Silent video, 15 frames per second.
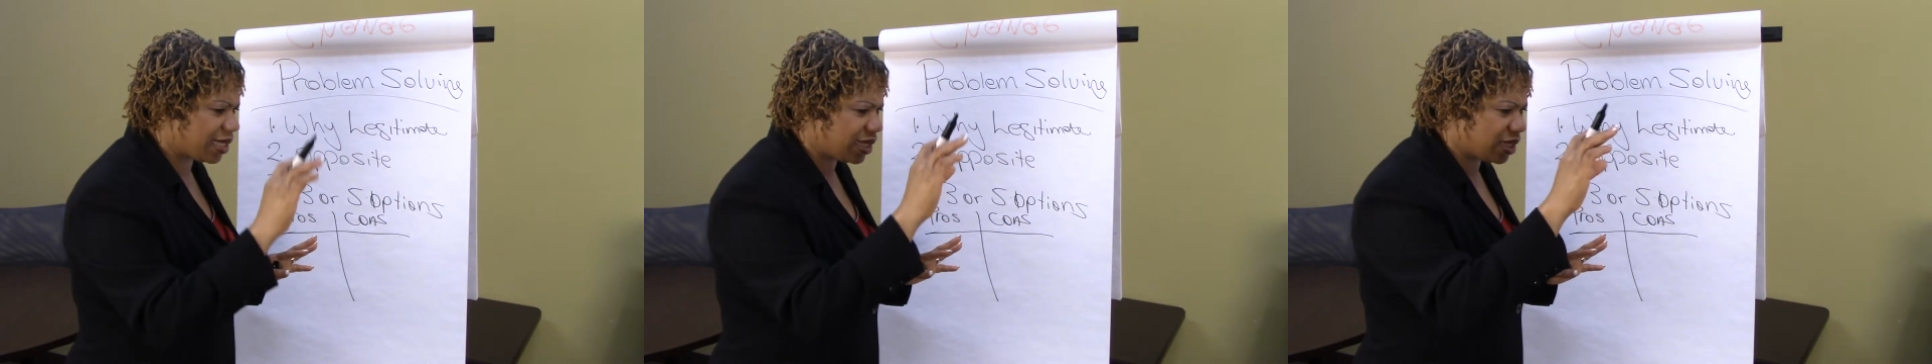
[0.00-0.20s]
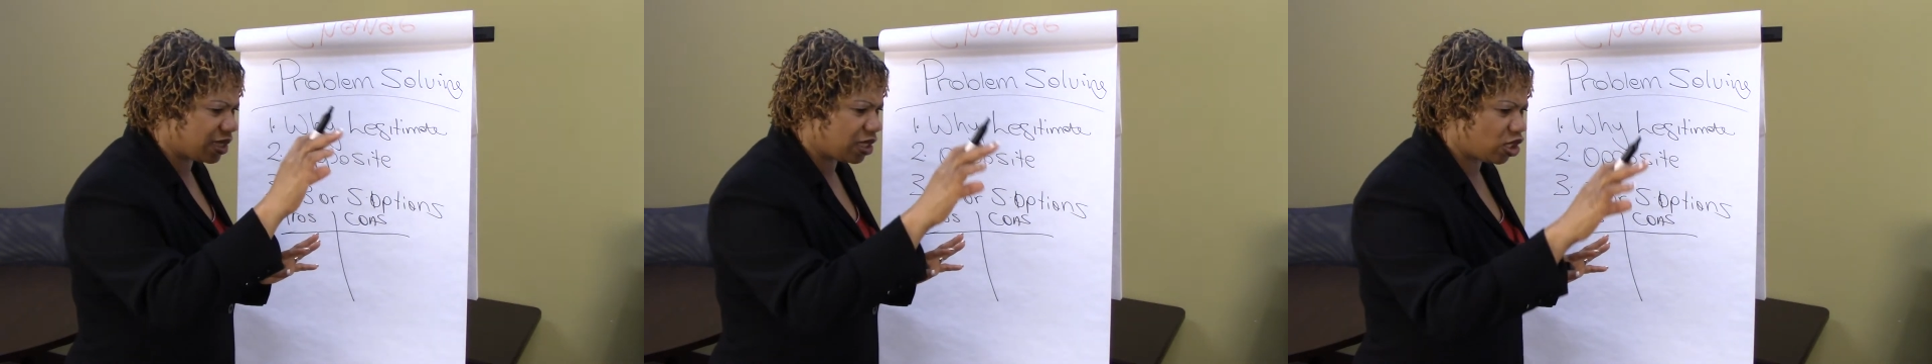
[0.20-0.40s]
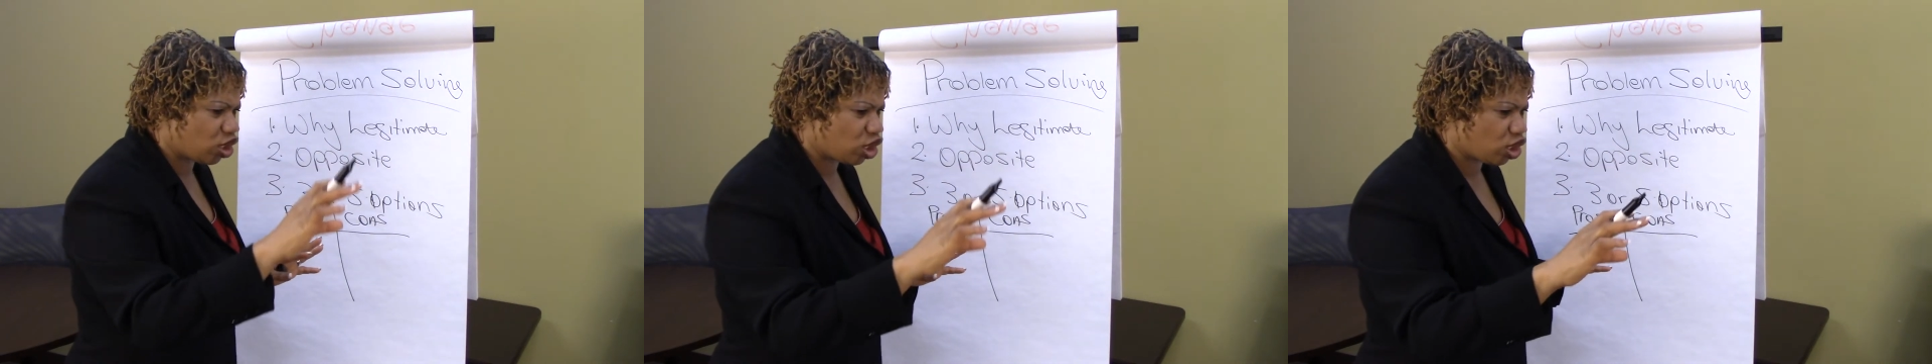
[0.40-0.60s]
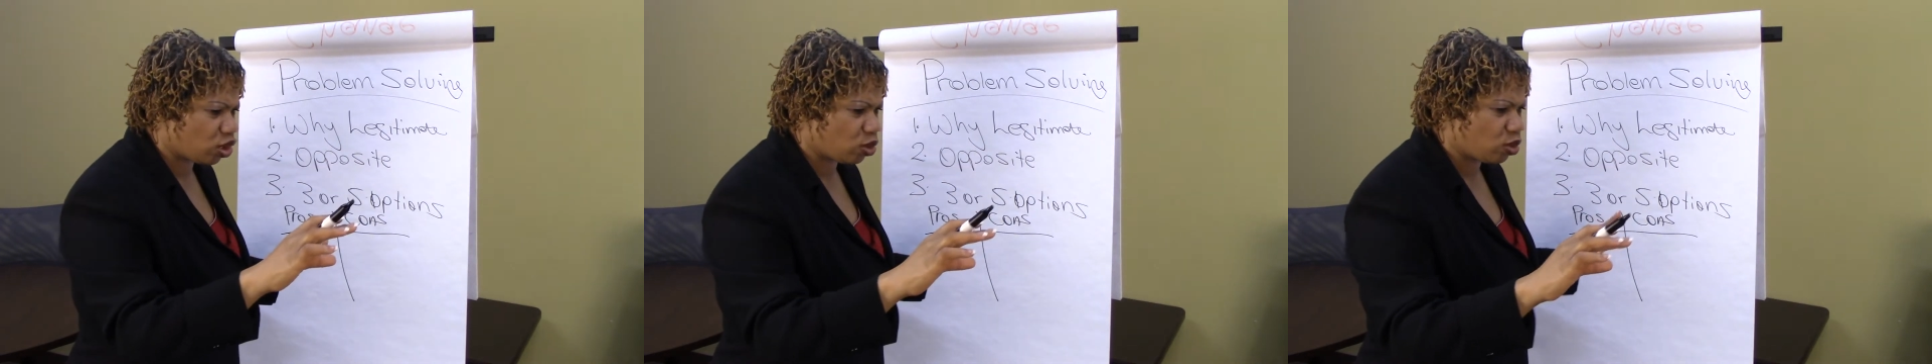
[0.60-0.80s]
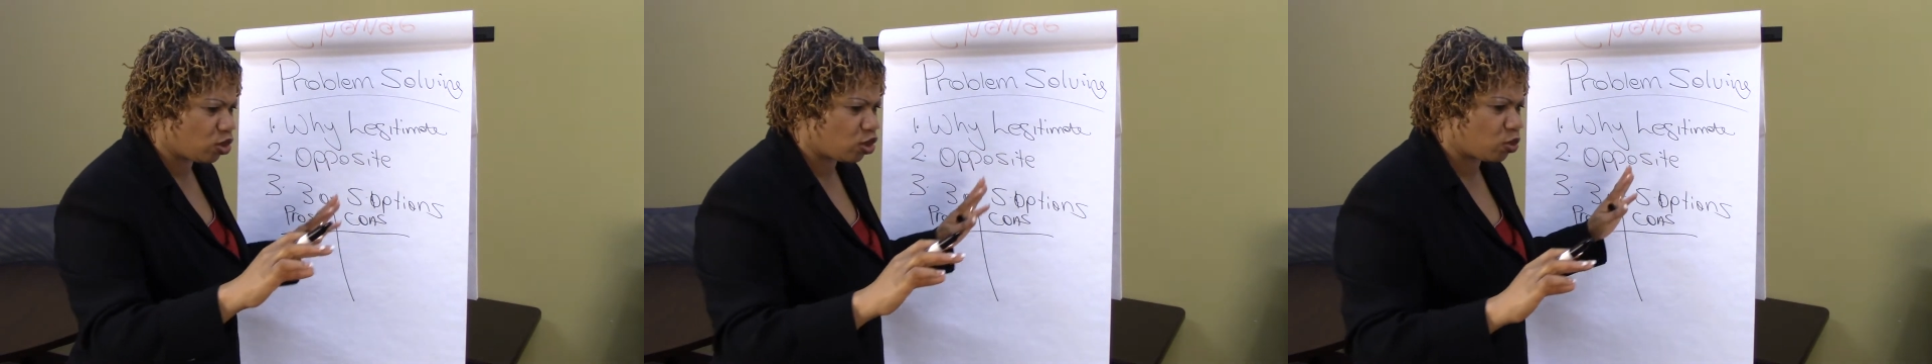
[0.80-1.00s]
these
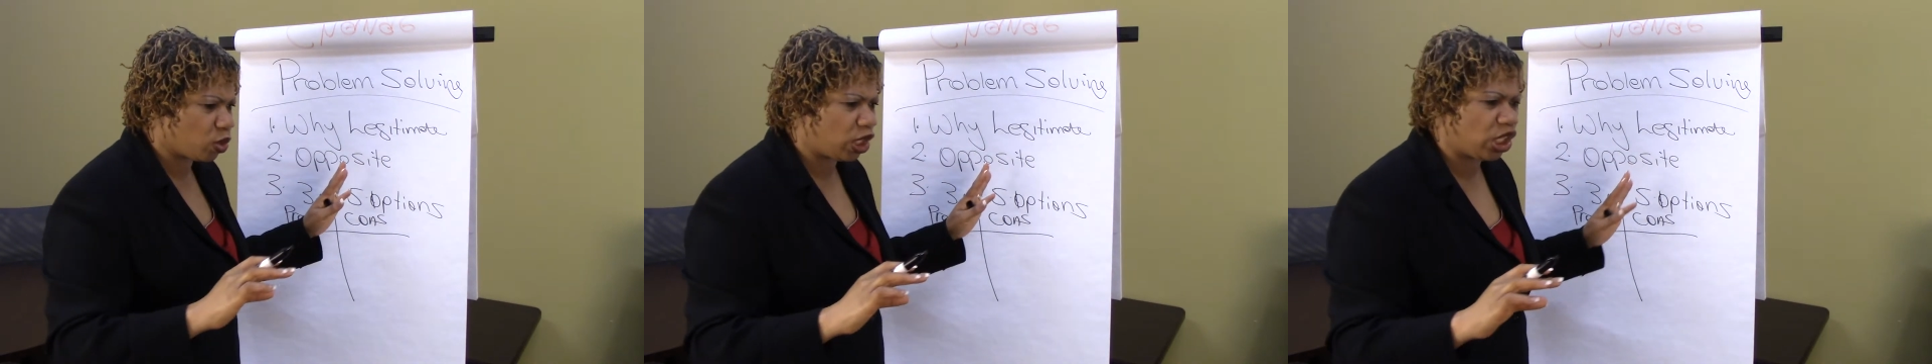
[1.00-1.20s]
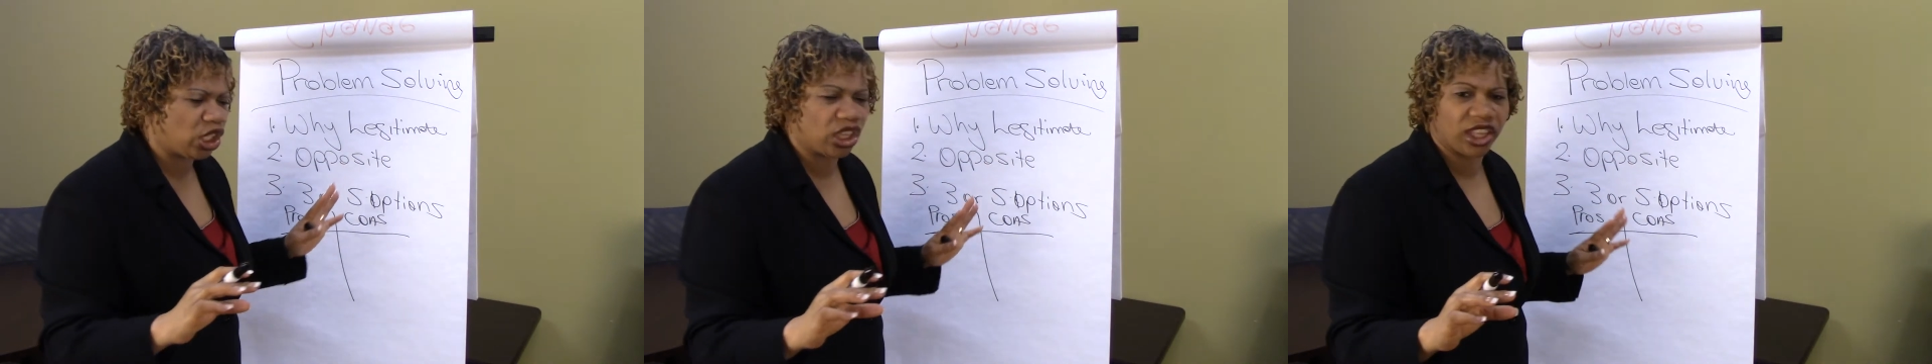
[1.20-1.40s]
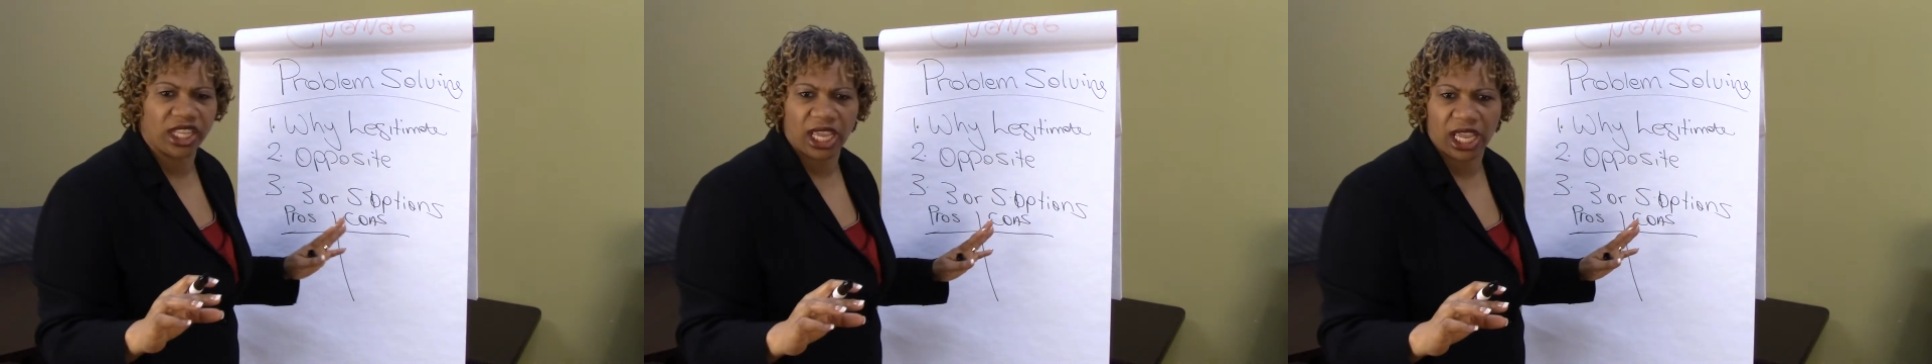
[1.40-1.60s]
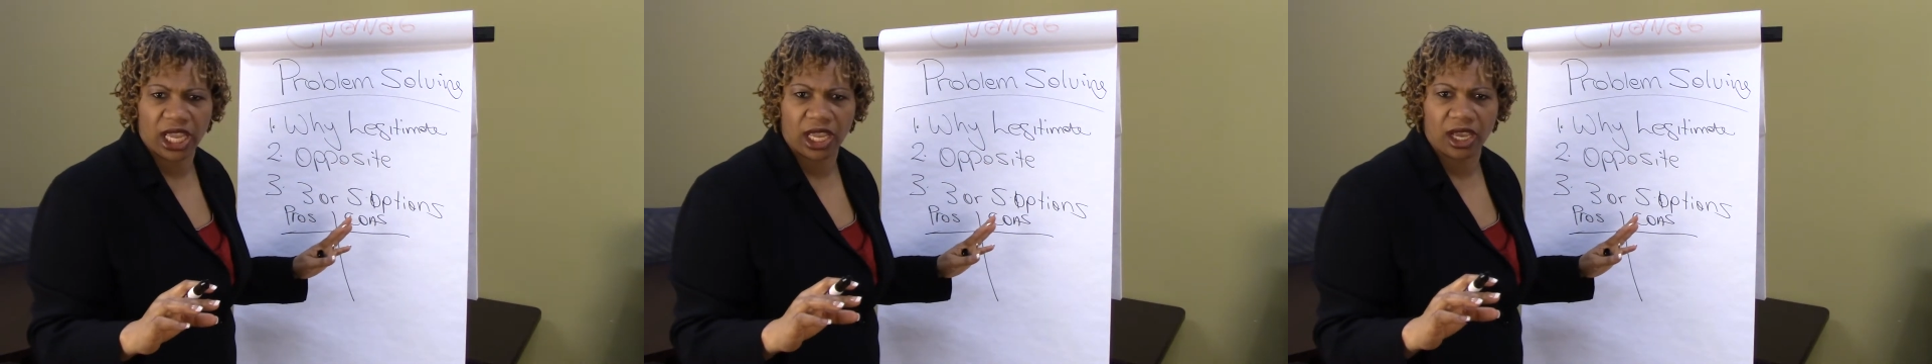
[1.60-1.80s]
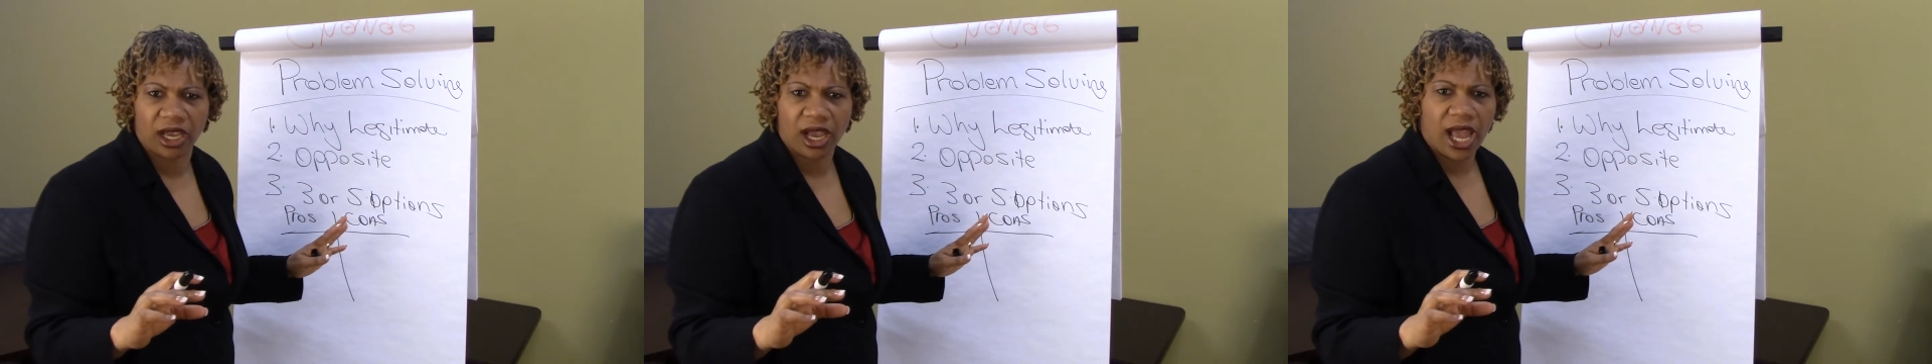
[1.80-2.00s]
shoes, what do you
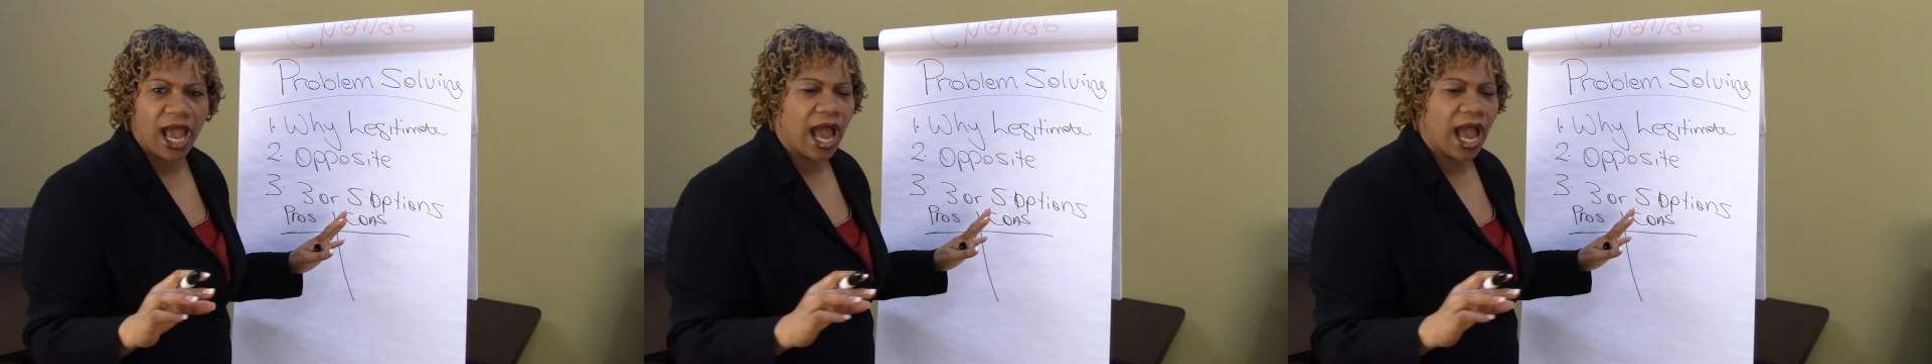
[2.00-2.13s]
think?